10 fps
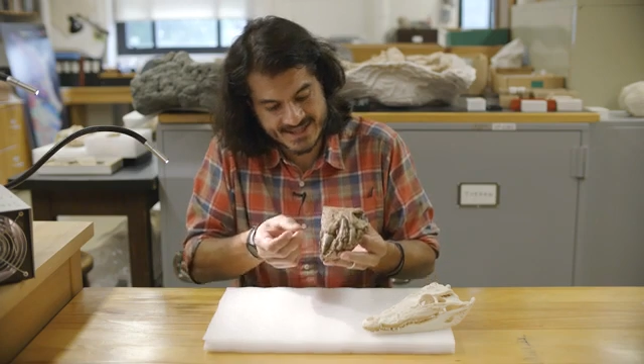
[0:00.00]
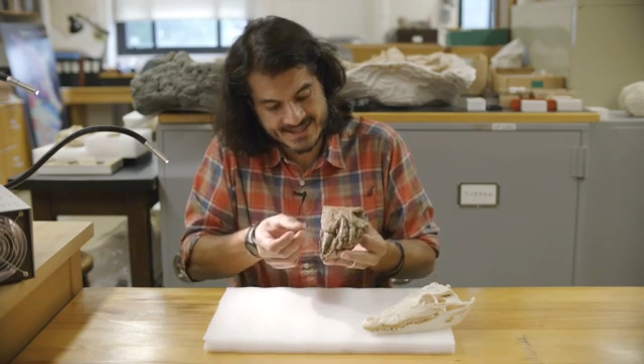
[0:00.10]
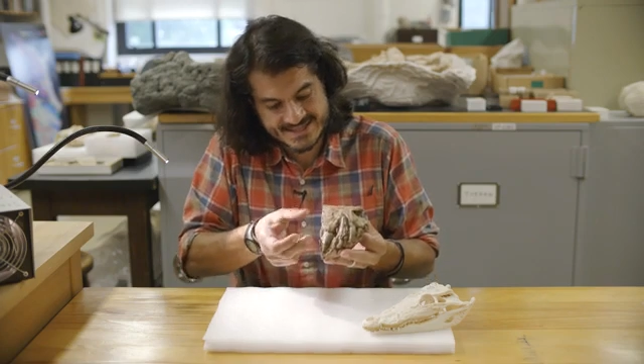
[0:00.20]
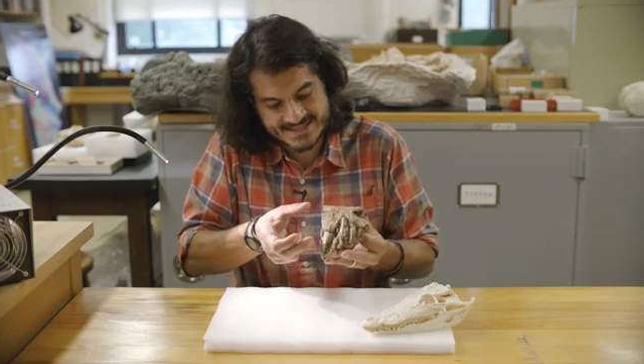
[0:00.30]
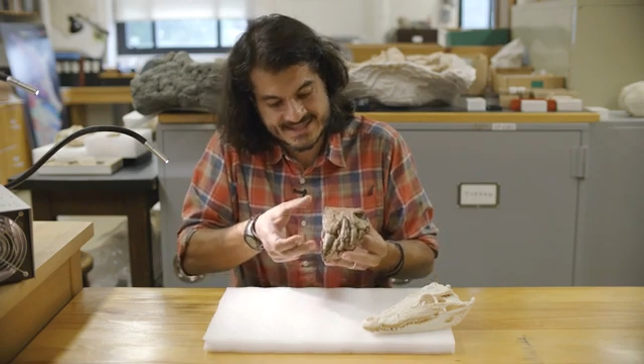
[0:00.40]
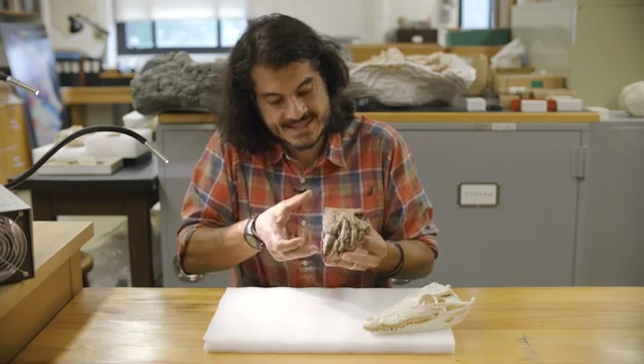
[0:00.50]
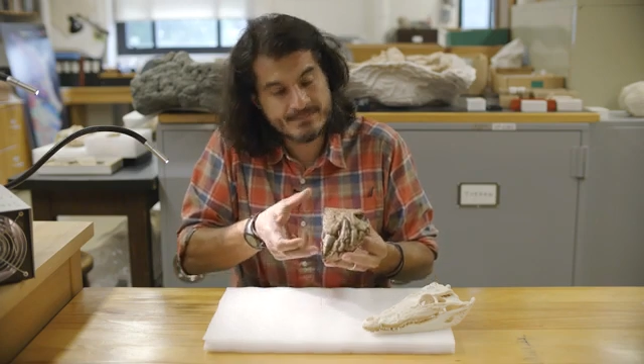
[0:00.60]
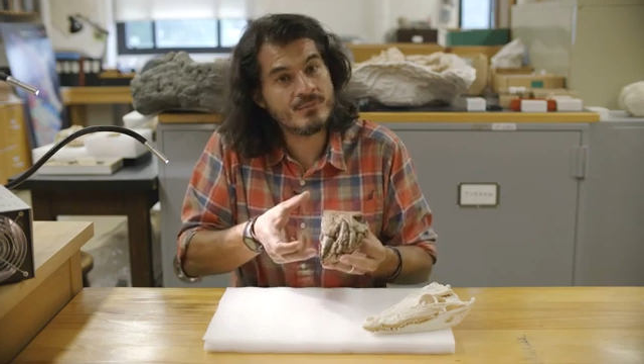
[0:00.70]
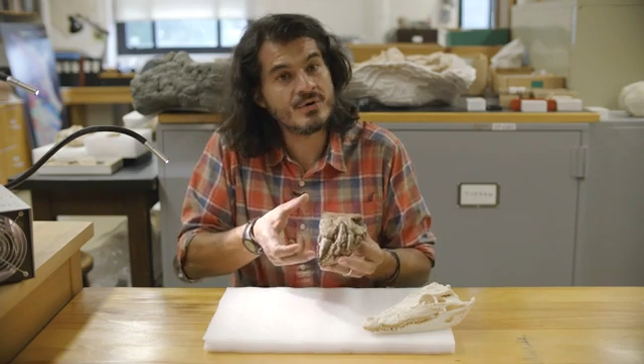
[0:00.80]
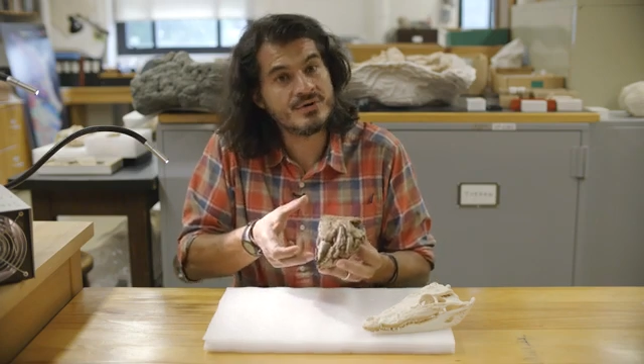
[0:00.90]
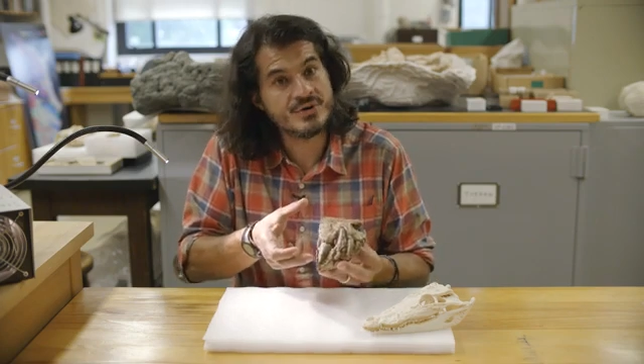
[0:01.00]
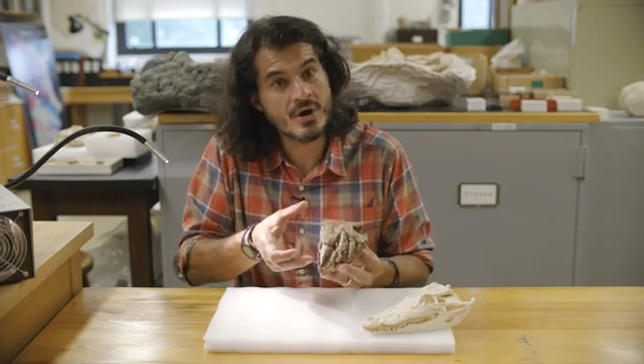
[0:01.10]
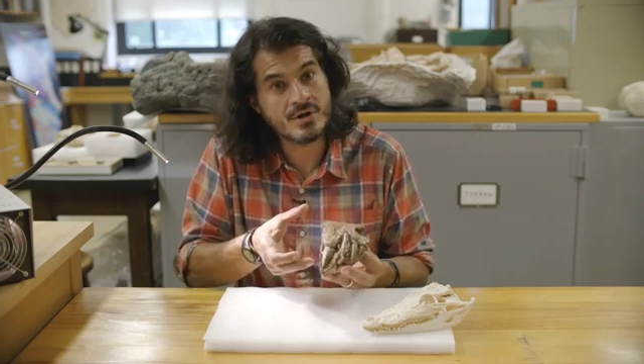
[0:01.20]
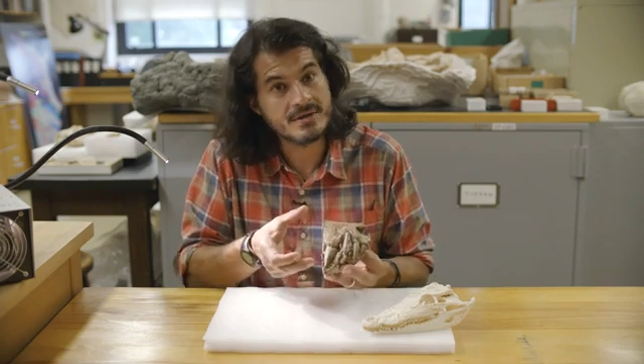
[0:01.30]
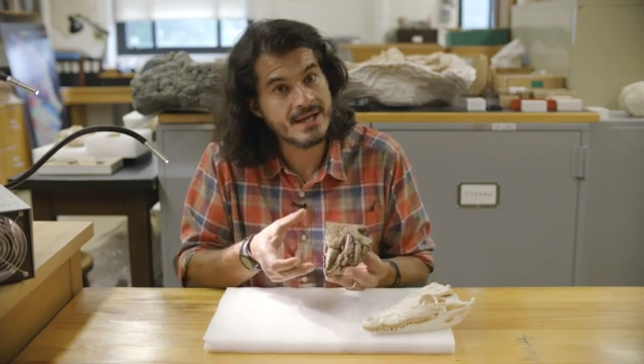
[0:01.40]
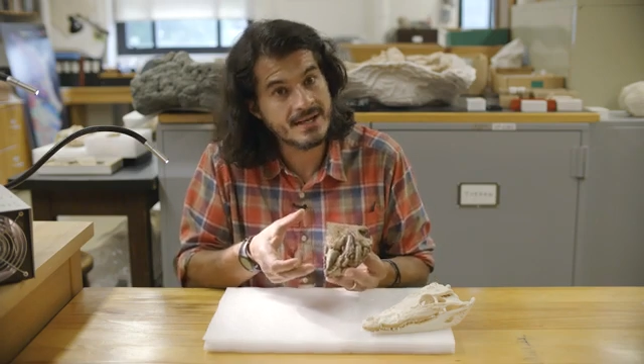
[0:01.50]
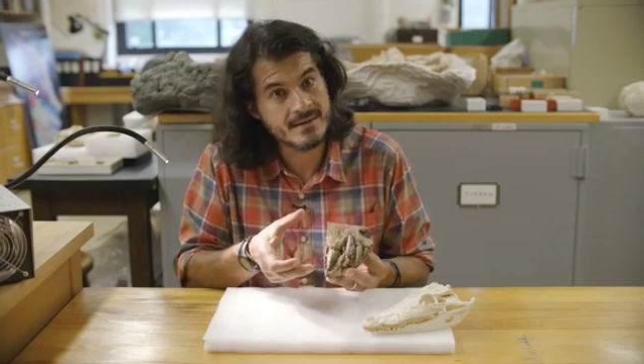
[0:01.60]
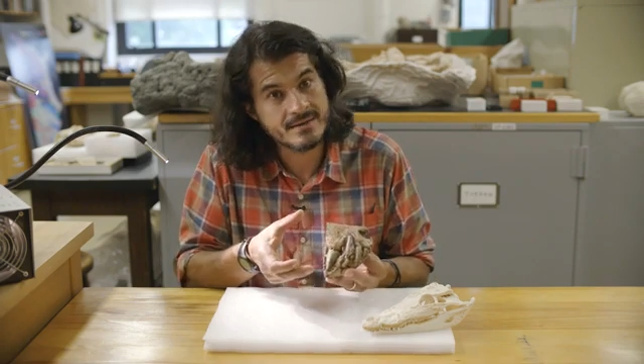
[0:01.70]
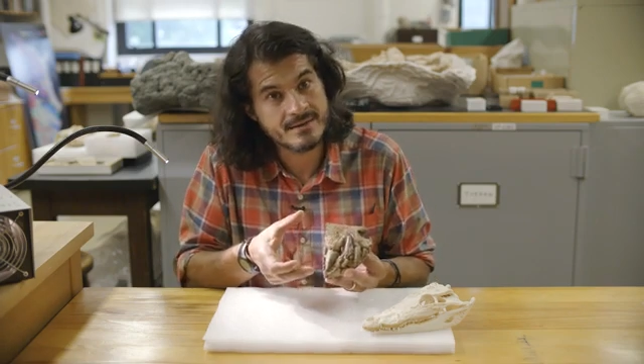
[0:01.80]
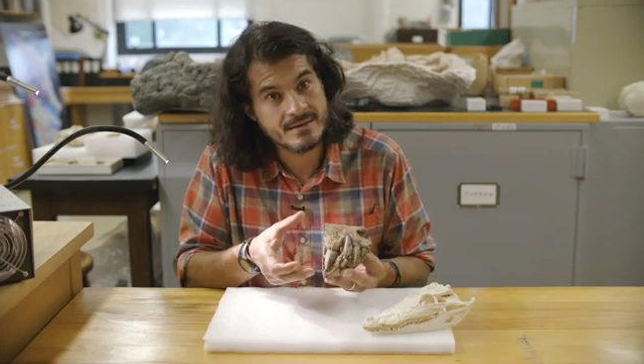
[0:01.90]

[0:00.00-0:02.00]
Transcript: had these deep, more dog-like